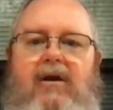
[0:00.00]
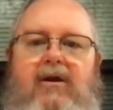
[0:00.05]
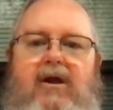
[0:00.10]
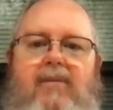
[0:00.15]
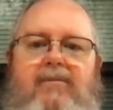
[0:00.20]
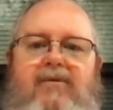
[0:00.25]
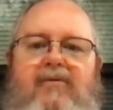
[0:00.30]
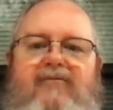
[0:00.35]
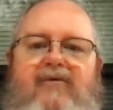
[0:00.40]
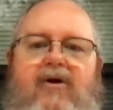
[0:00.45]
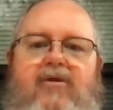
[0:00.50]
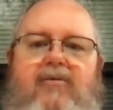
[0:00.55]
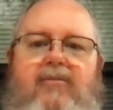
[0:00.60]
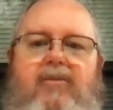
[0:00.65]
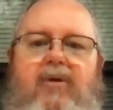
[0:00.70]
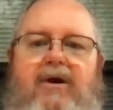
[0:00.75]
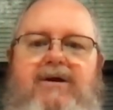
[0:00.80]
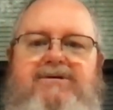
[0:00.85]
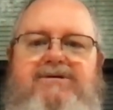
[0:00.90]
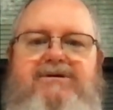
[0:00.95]
A couple of other
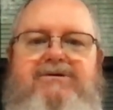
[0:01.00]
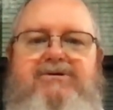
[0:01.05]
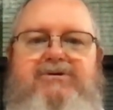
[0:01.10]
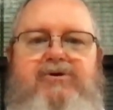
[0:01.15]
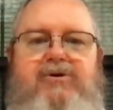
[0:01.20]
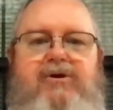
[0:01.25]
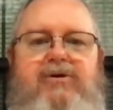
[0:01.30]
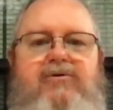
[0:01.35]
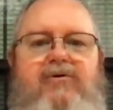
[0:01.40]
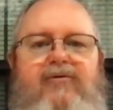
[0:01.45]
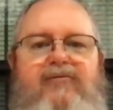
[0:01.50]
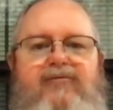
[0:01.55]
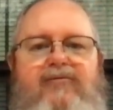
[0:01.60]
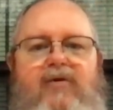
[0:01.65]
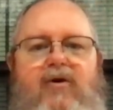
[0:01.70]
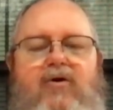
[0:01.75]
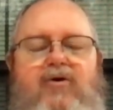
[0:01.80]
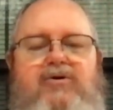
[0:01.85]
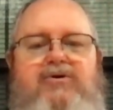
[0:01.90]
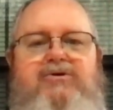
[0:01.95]
places you can
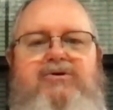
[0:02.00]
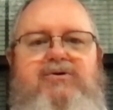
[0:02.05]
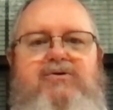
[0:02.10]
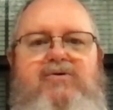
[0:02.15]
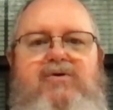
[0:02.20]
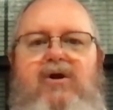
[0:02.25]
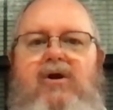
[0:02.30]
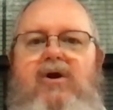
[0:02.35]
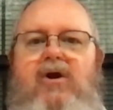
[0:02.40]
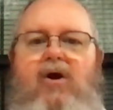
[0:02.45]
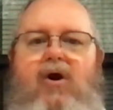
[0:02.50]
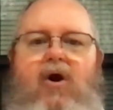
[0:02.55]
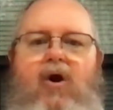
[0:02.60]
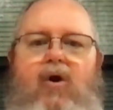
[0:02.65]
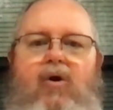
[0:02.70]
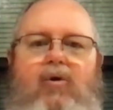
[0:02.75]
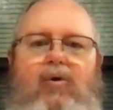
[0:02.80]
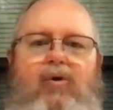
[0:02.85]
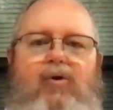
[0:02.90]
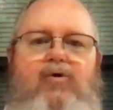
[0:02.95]
refer to
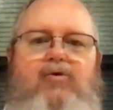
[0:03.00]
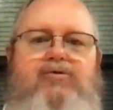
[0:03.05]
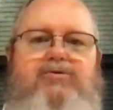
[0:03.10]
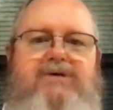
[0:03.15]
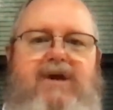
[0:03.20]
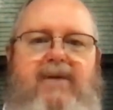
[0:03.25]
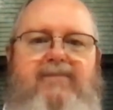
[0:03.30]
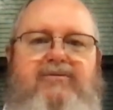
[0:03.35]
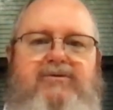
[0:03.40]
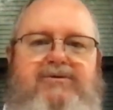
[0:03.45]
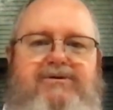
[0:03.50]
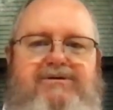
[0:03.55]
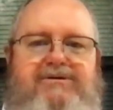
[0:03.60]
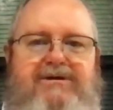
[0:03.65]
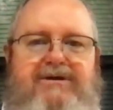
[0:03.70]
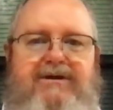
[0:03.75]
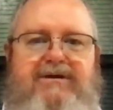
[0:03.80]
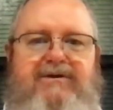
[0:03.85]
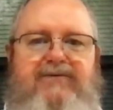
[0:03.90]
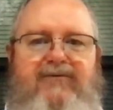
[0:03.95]
are Luke chapter
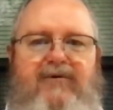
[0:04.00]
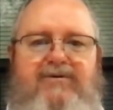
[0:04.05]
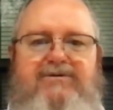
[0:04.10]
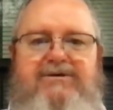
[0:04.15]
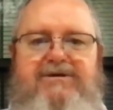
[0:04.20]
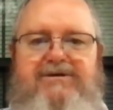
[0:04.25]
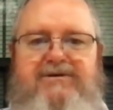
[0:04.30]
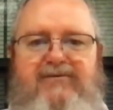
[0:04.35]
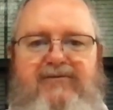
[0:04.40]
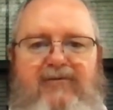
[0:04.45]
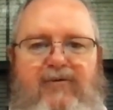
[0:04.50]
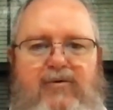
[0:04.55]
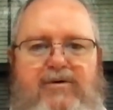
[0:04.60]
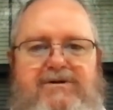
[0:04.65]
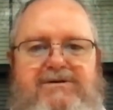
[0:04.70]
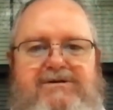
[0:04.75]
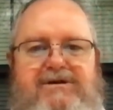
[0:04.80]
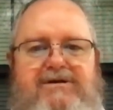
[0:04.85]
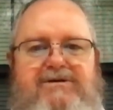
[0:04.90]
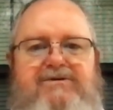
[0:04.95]
6, verses
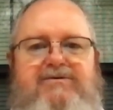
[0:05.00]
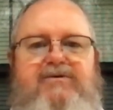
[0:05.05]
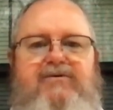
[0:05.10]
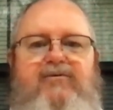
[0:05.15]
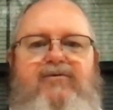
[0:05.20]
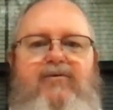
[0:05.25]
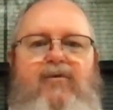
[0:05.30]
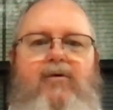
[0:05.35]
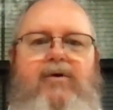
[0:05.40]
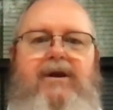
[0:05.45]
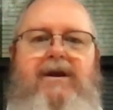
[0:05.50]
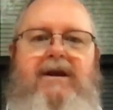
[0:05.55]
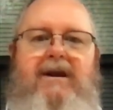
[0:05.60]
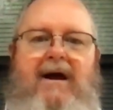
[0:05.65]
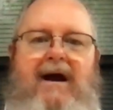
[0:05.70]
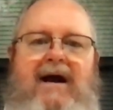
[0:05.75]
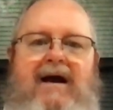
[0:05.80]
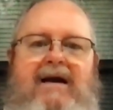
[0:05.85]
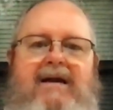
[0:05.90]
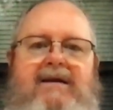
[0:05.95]
46 through
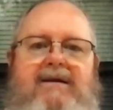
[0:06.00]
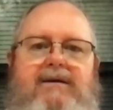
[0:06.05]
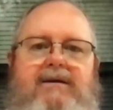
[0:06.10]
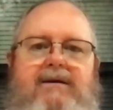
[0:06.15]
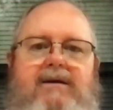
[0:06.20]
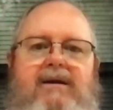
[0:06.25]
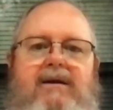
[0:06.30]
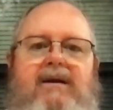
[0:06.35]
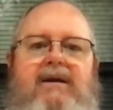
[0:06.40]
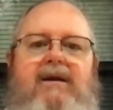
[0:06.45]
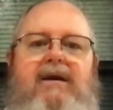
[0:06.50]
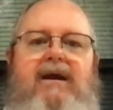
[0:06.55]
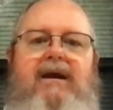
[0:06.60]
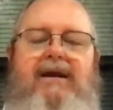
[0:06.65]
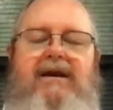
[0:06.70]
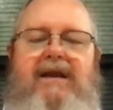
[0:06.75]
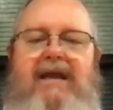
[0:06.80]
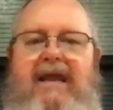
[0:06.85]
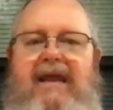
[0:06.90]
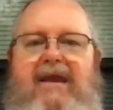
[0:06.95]
49,
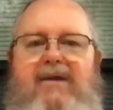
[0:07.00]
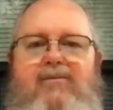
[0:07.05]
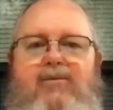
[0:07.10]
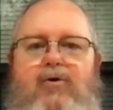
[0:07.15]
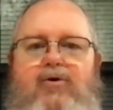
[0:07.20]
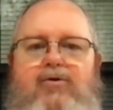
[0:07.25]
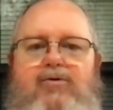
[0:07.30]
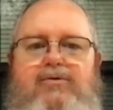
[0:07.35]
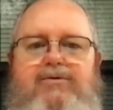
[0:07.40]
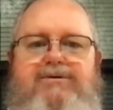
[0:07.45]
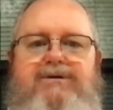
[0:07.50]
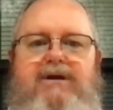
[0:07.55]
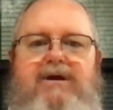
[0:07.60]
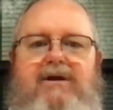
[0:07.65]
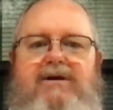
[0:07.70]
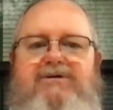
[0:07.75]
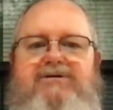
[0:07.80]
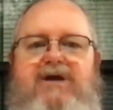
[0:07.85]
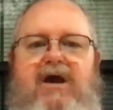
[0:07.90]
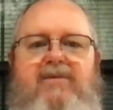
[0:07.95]
and Hebrews
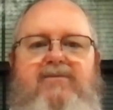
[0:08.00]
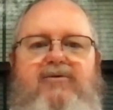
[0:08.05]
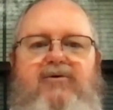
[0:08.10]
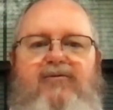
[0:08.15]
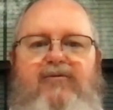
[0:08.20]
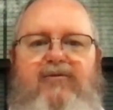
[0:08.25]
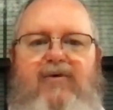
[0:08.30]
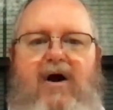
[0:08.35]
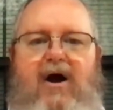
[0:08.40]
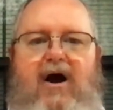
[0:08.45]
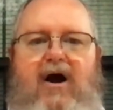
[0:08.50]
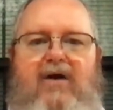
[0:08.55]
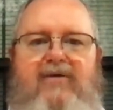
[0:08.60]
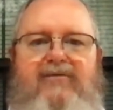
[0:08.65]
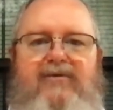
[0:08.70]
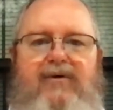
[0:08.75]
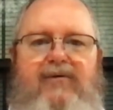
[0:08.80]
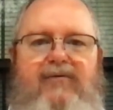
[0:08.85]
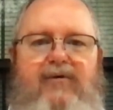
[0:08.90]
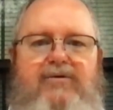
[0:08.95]
chapter
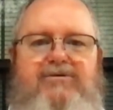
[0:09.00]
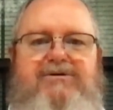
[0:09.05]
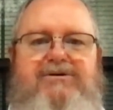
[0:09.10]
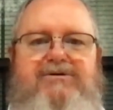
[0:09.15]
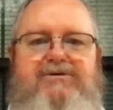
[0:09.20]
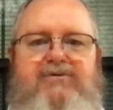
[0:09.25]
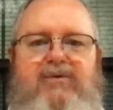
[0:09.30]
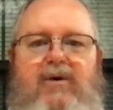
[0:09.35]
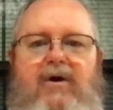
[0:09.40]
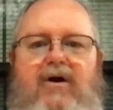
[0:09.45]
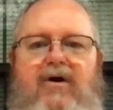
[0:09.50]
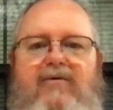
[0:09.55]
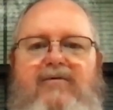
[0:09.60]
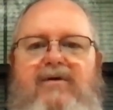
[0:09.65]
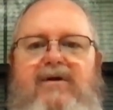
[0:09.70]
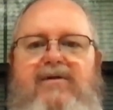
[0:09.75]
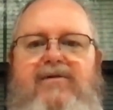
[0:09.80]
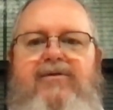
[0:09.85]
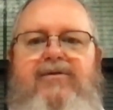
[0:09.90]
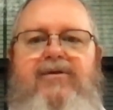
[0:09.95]
5, verses 12
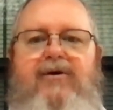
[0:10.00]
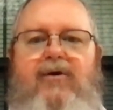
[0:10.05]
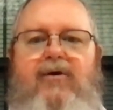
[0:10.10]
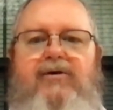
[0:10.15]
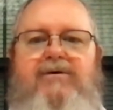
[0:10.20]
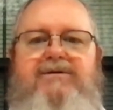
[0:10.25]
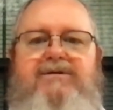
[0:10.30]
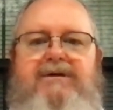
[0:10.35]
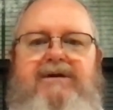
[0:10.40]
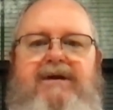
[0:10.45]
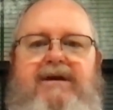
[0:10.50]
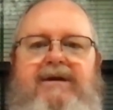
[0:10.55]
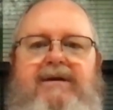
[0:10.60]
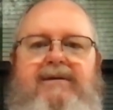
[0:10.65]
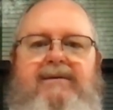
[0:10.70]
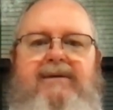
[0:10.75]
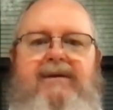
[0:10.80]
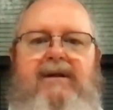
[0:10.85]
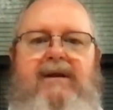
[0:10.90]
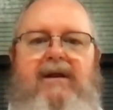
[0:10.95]
and
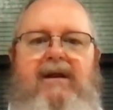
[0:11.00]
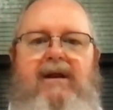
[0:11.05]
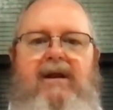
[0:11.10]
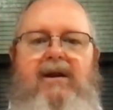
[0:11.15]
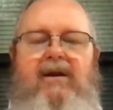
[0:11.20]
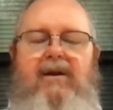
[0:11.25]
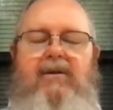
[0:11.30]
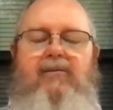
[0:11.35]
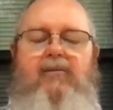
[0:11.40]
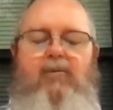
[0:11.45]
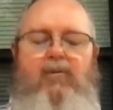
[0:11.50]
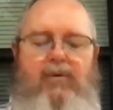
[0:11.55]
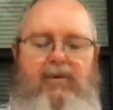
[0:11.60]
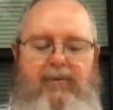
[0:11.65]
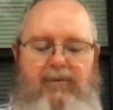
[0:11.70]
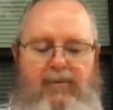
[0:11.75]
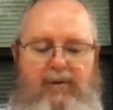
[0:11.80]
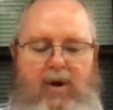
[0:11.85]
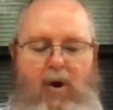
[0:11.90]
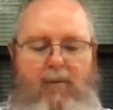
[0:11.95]
13.
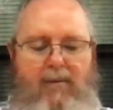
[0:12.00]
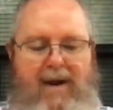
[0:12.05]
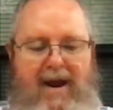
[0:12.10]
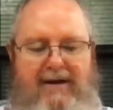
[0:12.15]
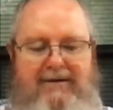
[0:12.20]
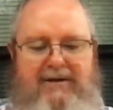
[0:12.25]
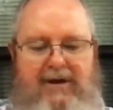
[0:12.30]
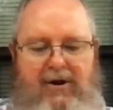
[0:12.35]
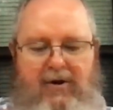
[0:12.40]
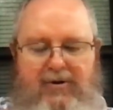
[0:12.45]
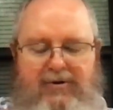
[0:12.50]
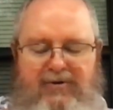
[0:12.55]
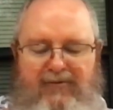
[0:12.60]
And go back here